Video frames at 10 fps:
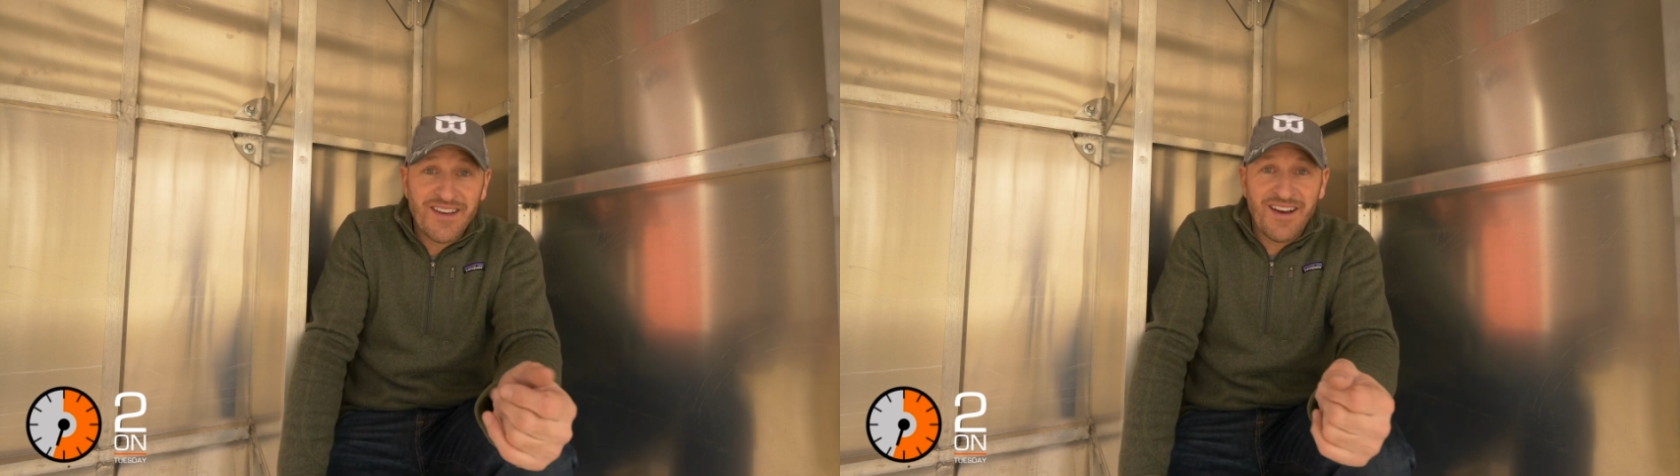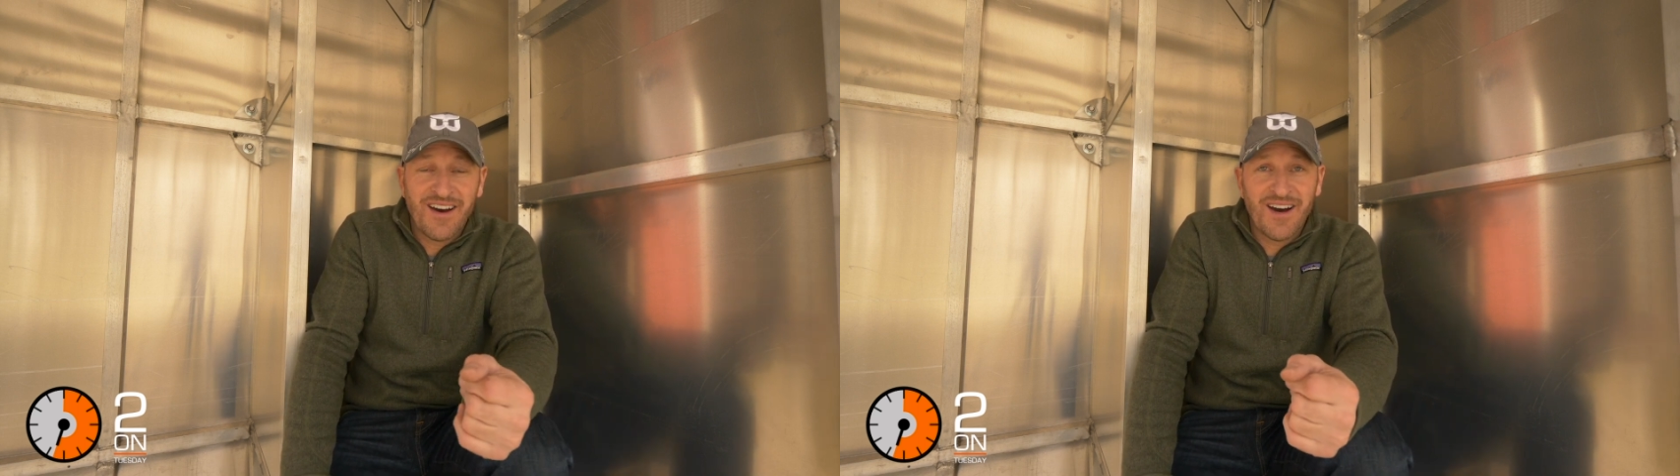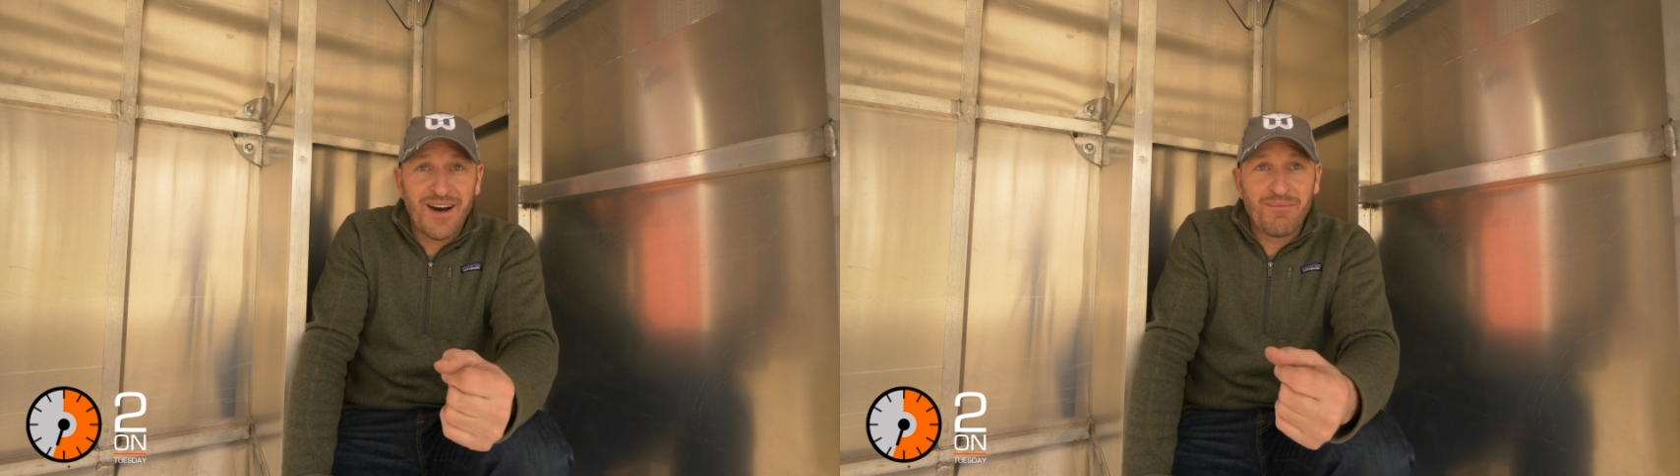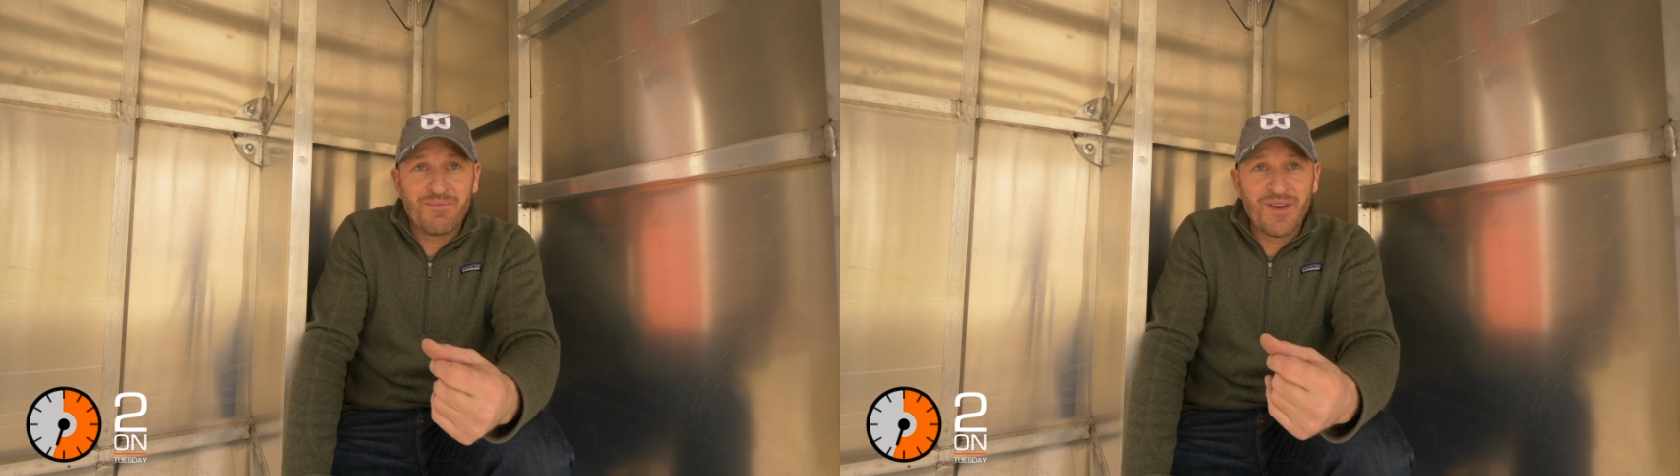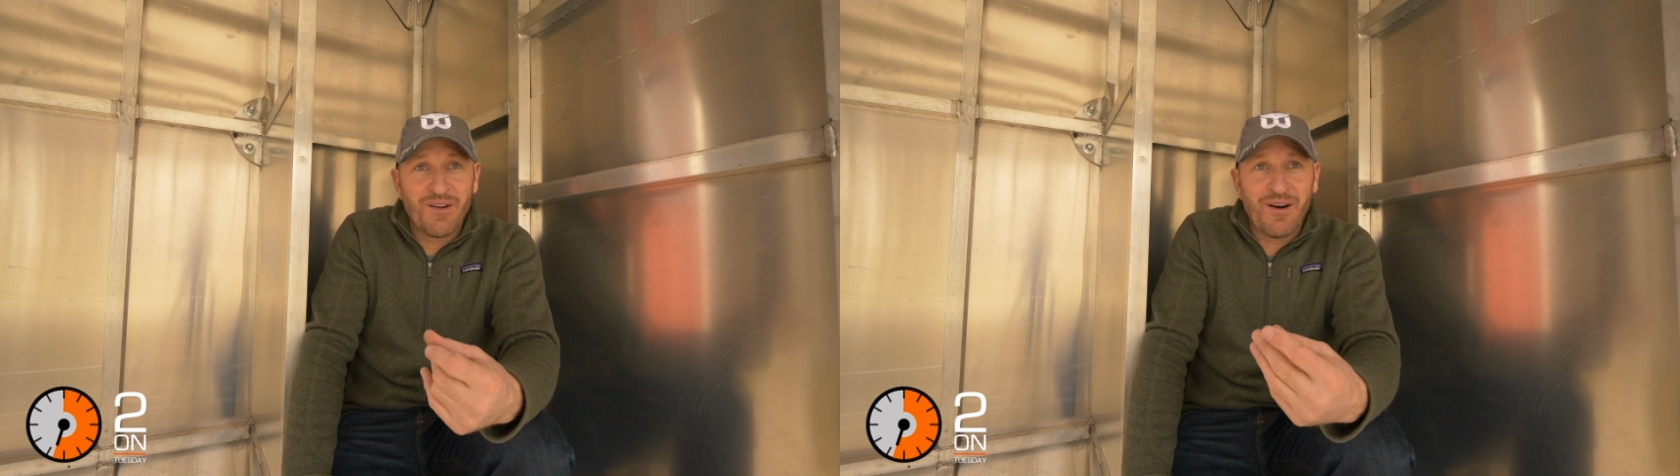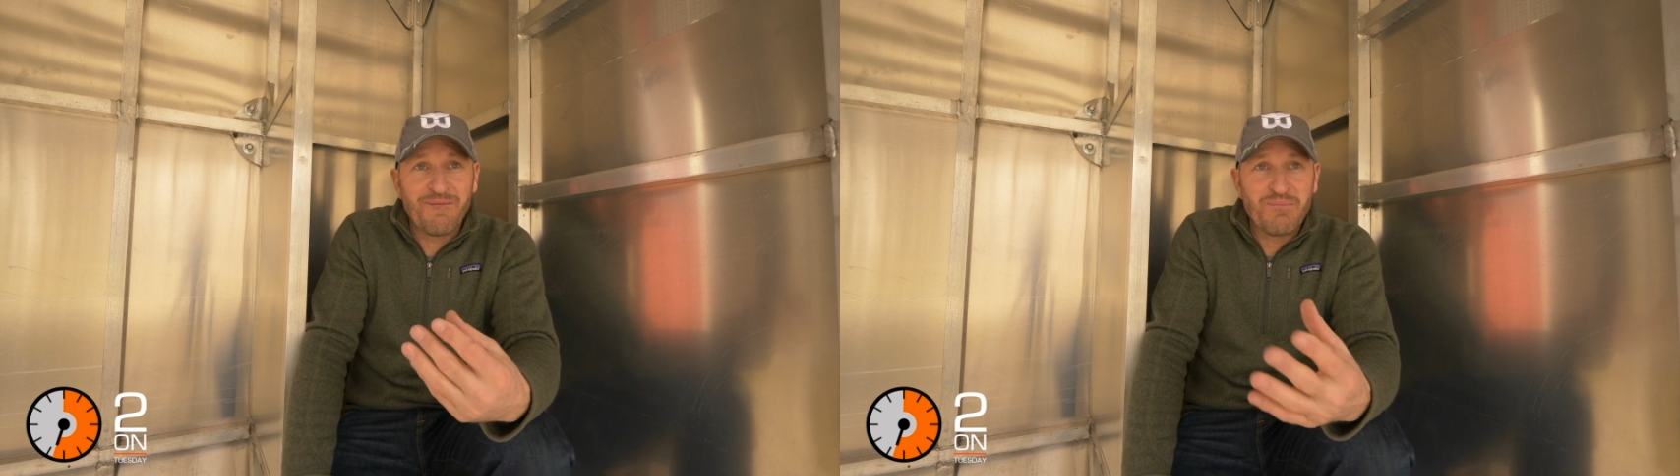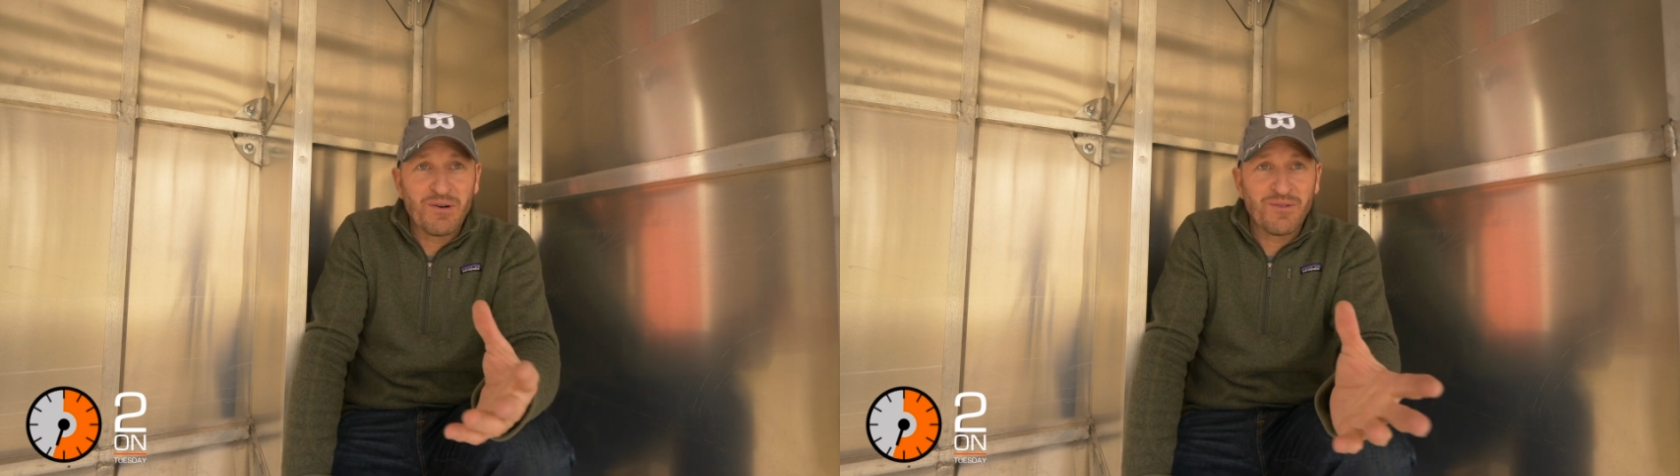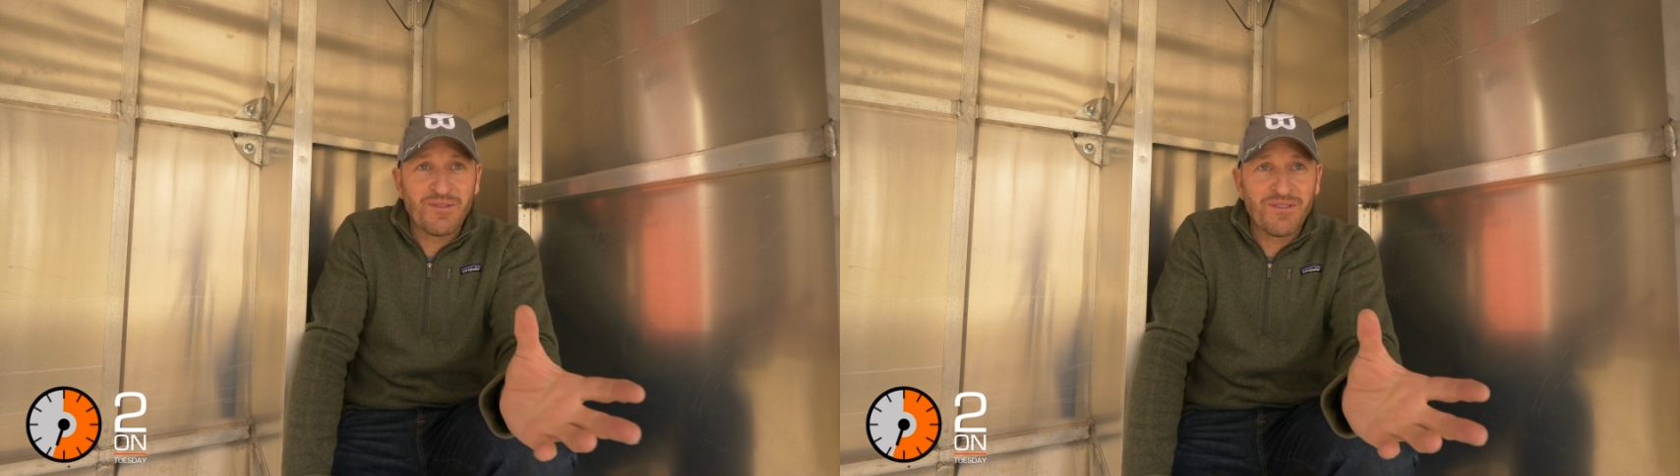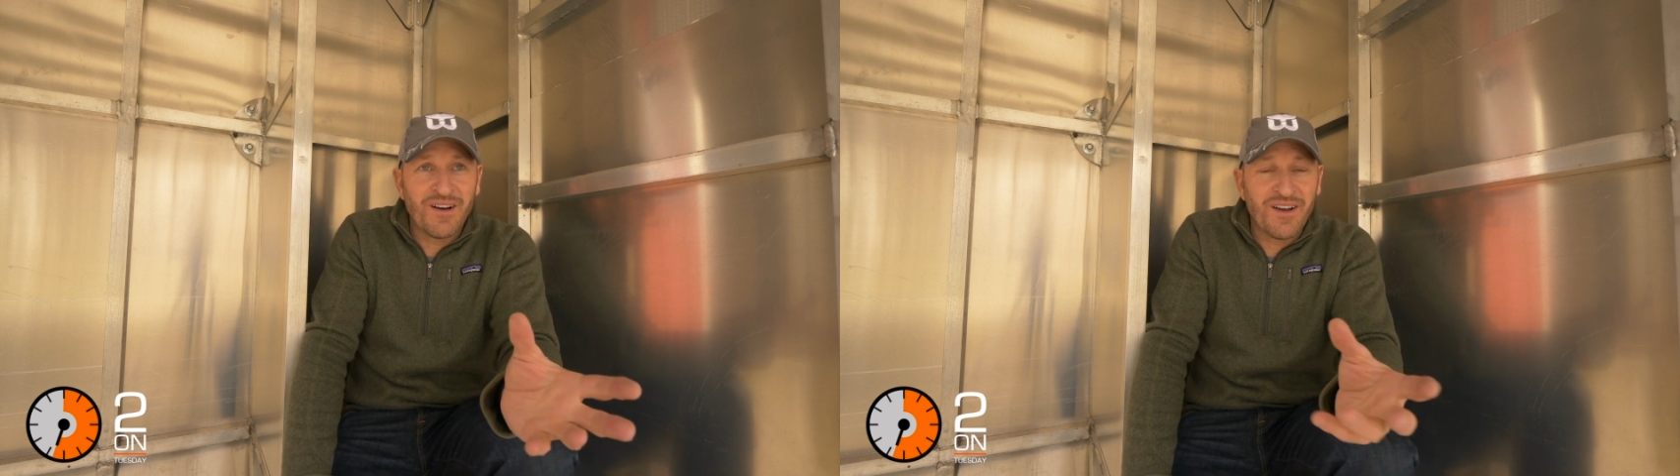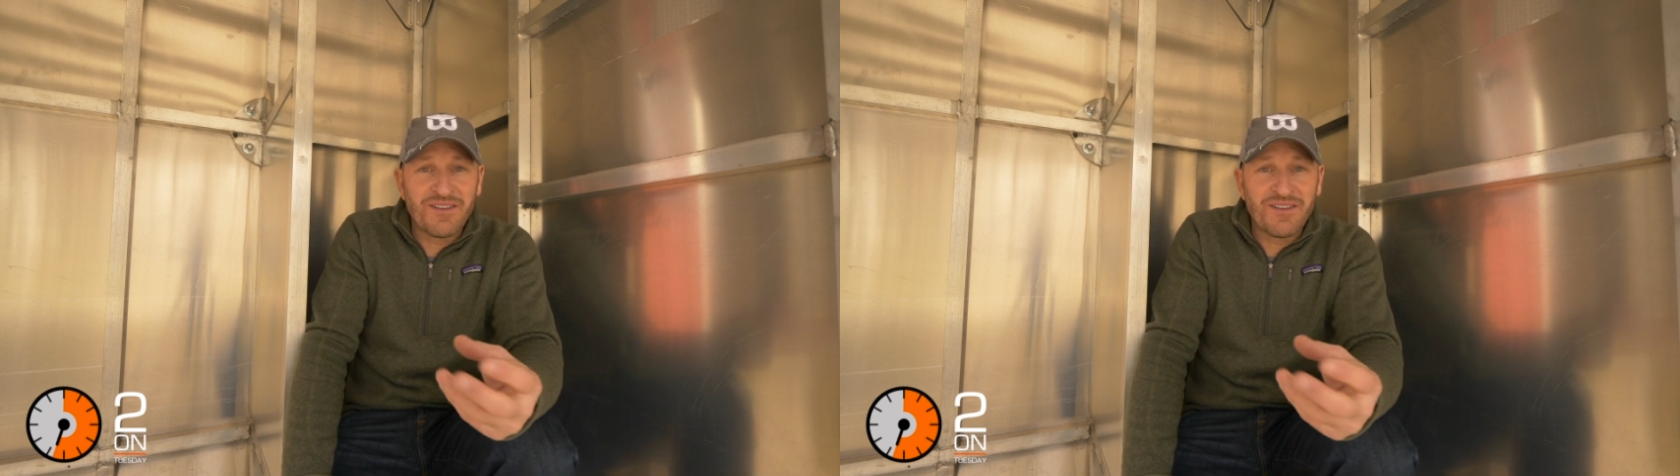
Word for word: Um, you know, I've built uh,